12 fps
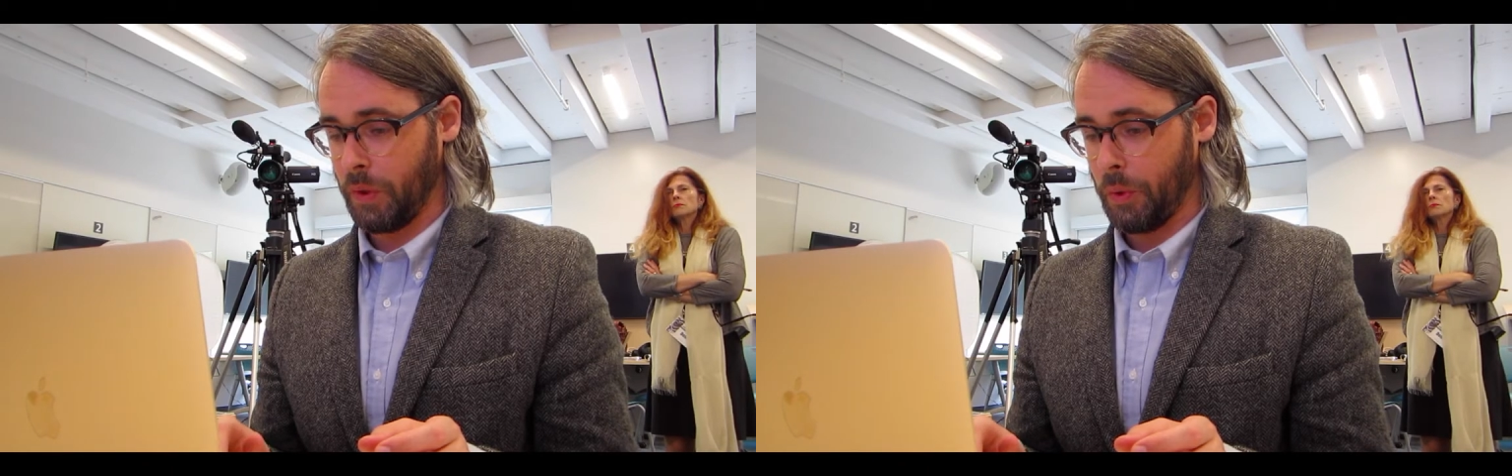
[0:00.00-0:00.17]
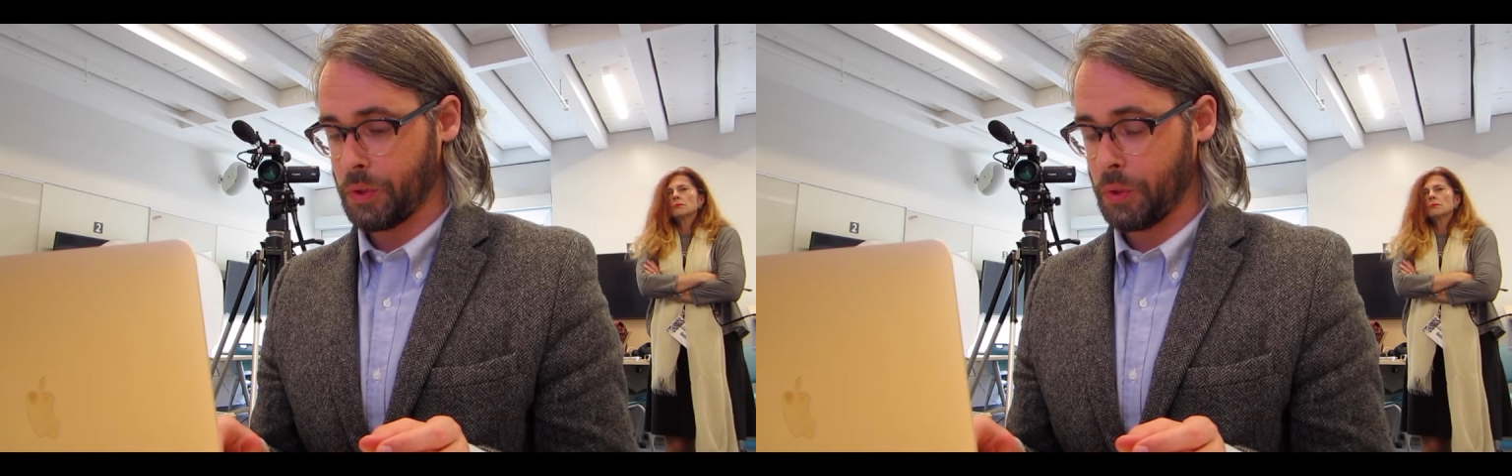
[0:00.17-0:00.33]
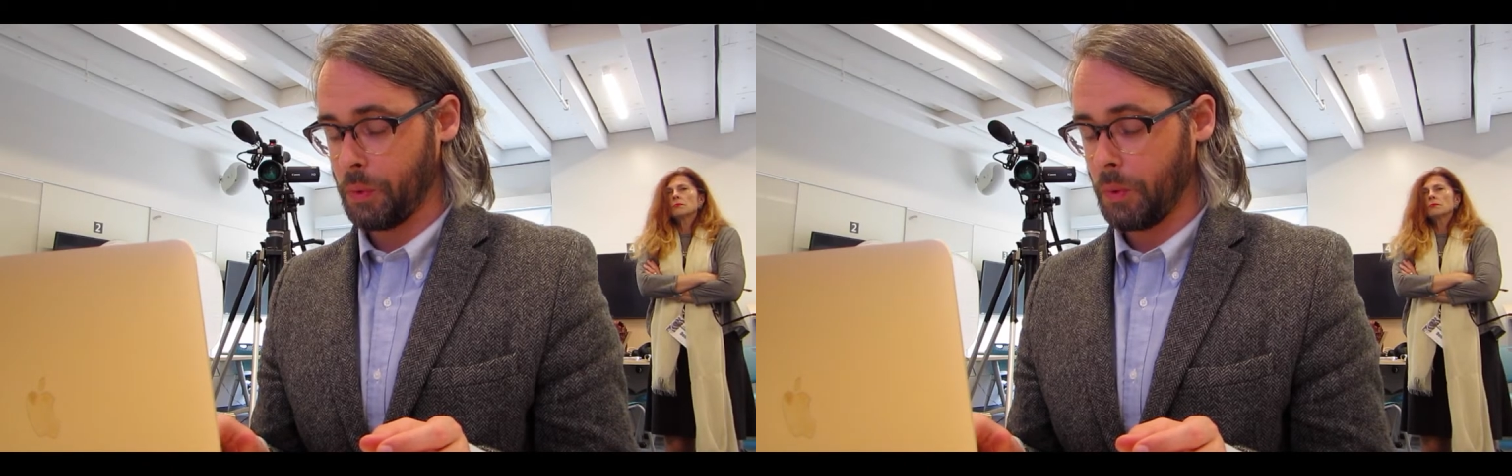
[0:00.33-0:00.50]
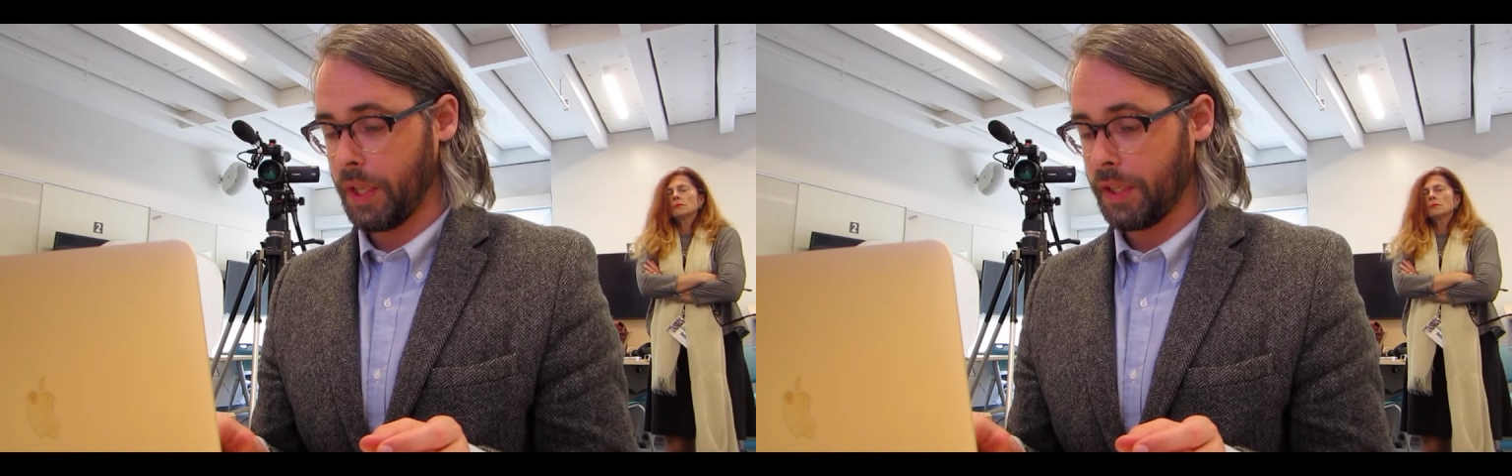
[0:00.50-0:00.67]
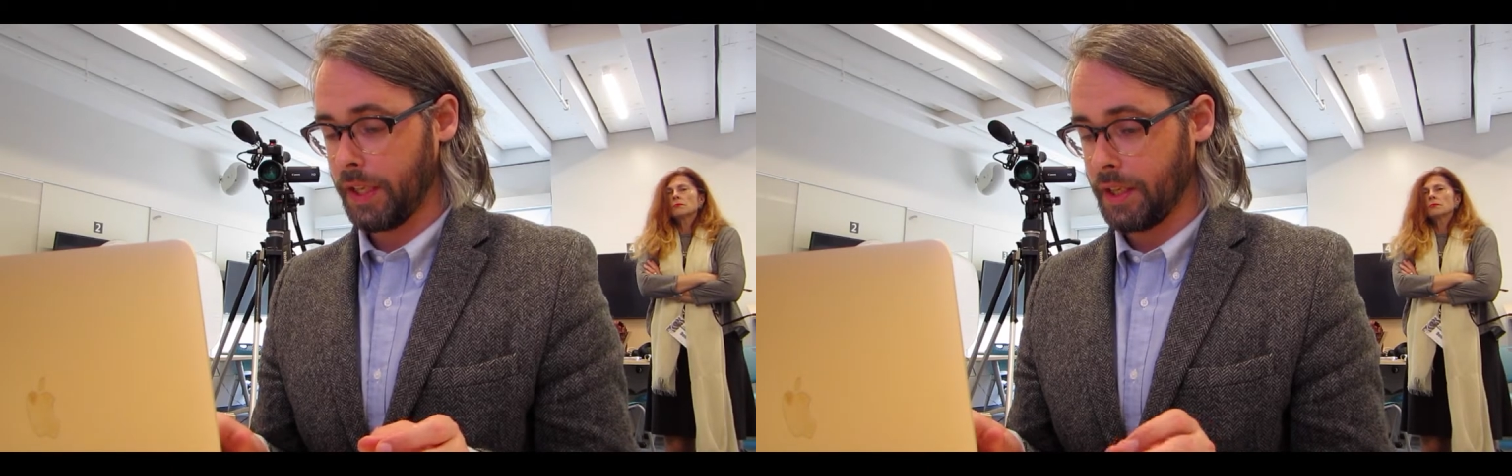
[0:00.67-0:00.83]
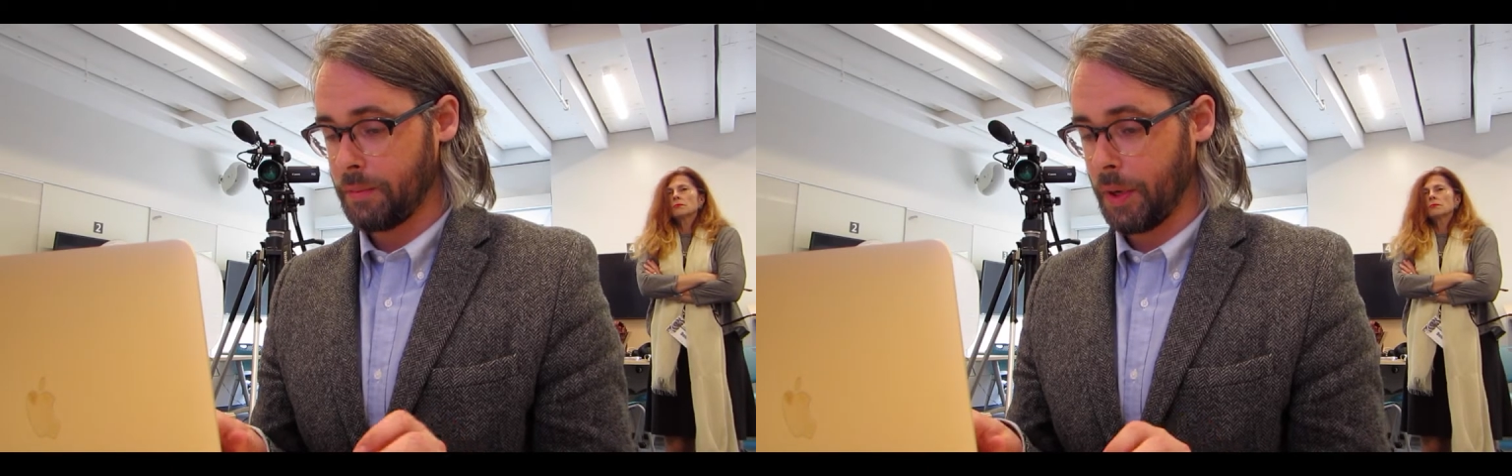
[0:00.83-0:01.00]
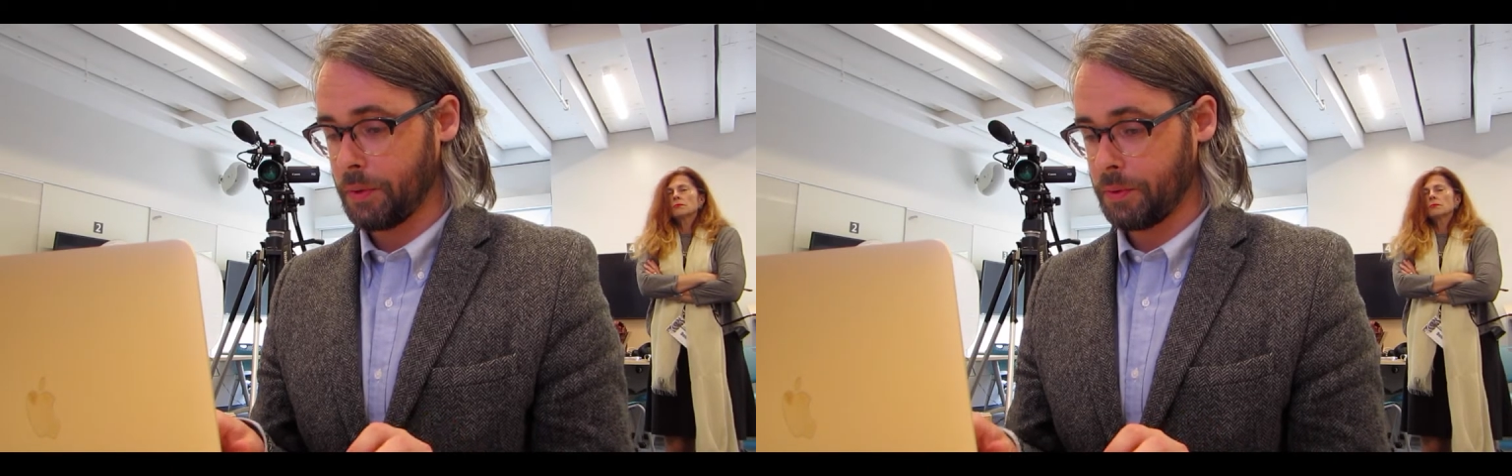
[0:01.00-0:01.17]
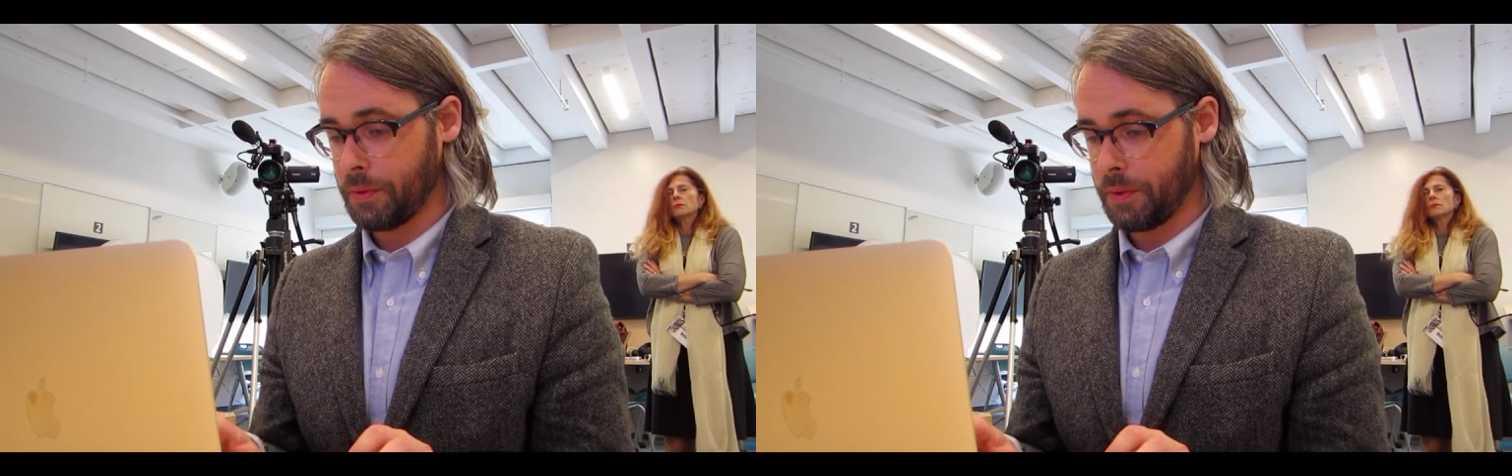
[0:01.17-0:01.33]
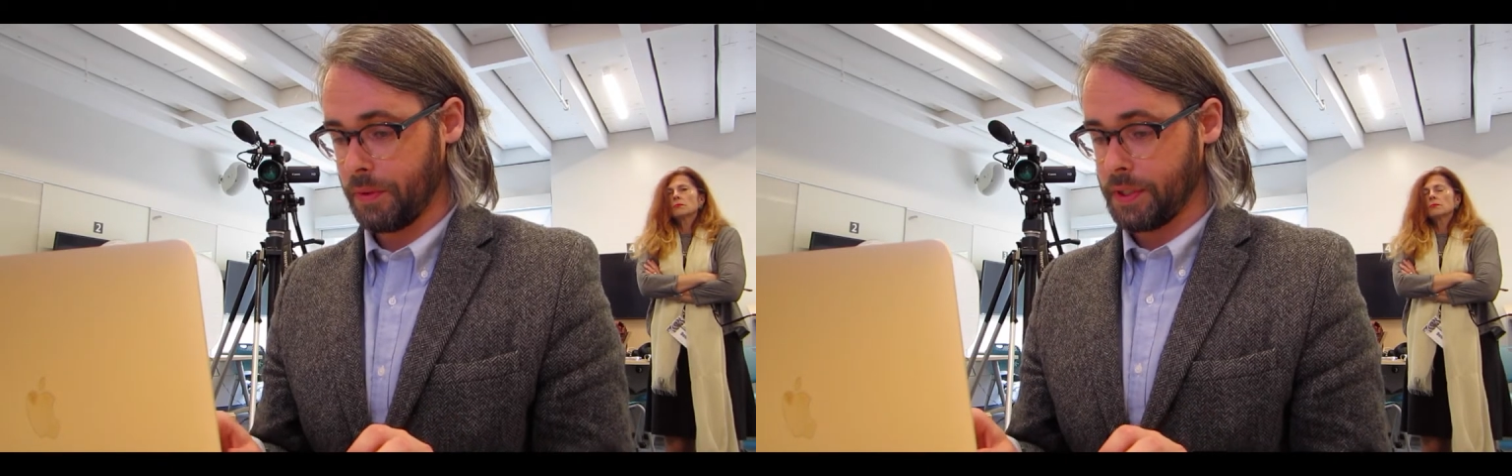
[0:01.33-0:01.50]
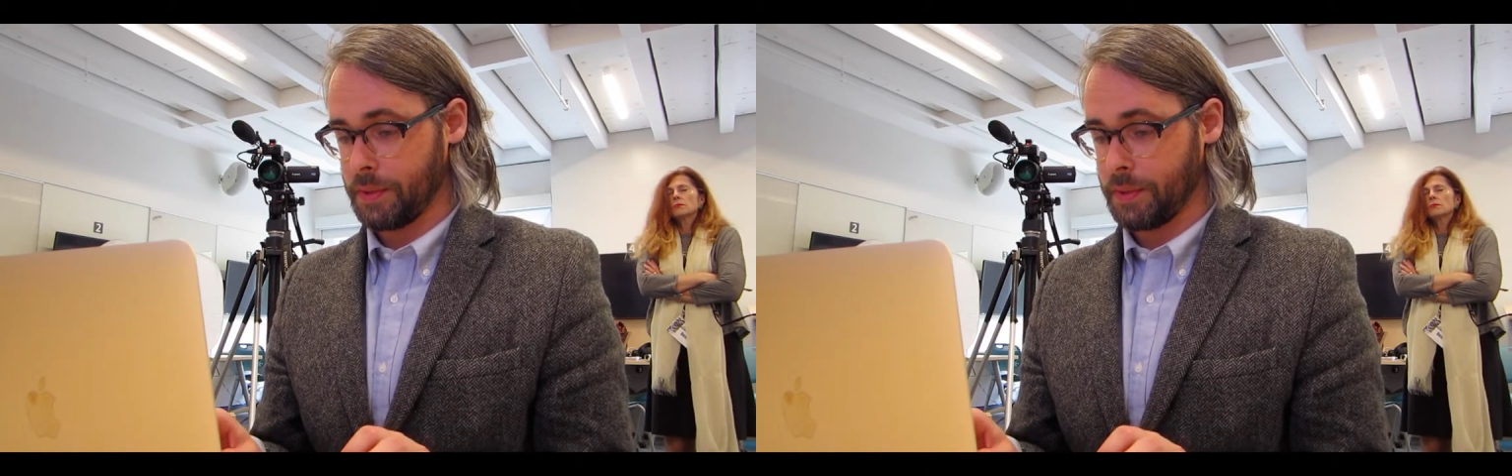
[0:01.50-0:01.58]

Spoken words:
So what I like about this